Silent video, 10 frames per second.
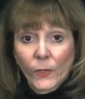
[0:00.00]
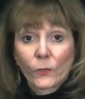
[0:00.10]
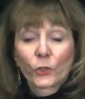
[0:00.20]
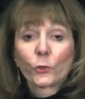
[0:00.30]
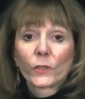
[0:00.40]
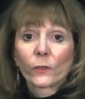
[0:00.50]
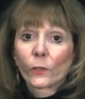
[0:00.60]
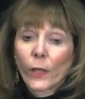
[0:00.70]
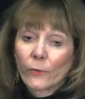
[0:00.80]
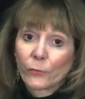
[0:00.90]
It's using
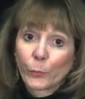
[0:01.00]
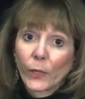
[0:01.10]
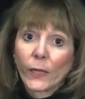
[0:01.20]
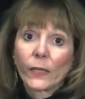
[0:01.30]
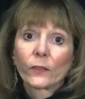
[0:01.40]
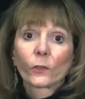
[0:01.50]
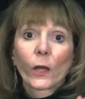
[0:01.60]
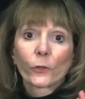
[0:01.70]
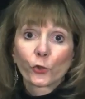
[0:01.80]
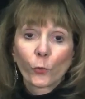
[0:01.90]
the left brain, the
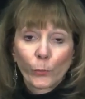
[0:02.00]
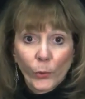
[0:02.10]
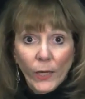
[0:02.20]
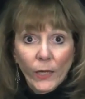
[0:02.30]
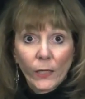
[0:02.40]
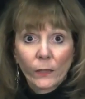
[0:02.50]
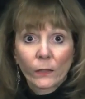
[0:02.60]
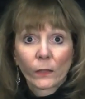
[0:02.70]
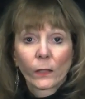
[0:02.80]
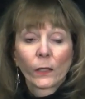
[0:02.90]
logical
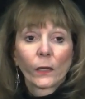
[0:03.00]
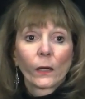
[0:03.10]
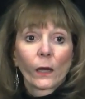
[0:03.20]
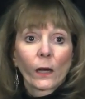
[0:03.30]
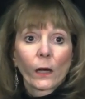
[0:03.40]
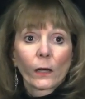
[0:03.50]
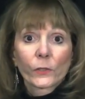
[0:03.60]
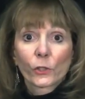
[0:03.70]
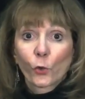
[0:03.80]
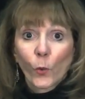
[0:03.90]
brain,
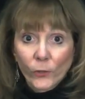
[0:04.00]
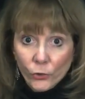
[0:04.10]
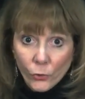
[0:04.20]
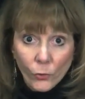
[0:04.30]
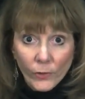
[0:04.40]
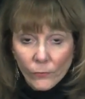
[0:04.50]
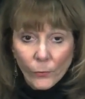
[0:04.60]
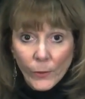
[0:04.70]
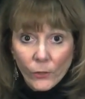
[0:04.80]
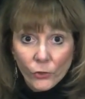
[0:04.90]
sequential
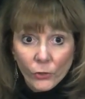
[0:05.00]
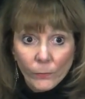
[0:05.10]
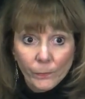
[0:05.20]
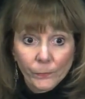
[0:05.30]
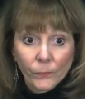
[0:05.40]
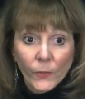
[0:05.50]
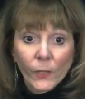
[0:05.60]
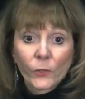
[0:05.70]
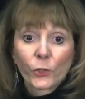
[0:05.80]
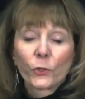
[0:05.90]
information.
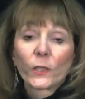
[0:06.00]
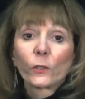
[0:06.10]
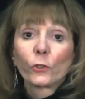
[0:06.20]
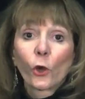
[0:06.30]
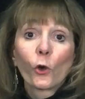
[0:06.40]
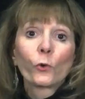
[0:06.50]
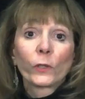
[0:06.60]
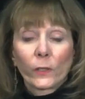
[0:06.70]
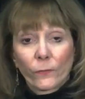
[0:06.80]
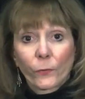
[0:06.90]
It's using known
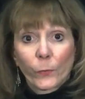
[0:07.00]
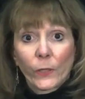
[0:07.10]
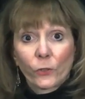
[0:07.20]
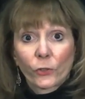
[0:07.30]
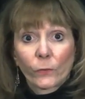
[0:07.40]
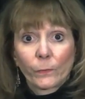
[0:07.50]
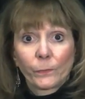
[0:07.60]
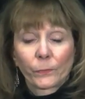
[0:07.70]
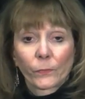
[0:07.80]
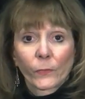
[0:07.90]
information,
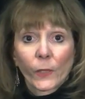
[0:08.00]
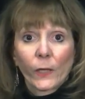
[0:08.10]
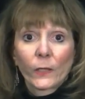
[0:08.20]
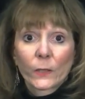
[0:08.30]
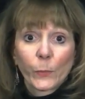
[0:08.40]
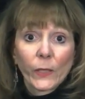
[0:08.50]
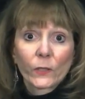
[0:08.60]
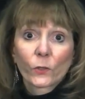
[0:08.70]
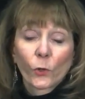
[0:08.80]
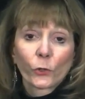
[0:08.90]
and it's
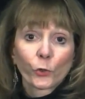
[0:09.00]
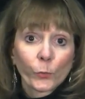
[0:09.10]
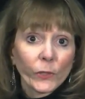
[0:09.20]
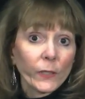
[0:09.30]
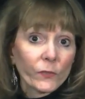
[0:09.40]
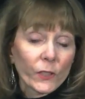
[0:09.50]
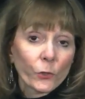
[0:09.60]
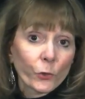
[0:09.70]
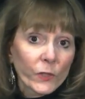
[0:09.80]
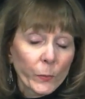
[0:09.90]
based on your beliefs and
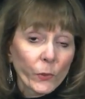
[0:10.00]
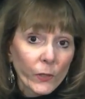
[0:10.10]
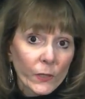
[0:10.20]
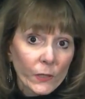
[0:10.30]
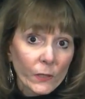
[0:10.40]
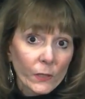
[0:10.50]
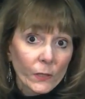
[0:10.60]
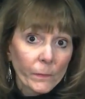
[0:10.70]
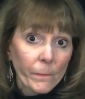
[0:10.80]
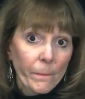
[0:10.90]
your experiences.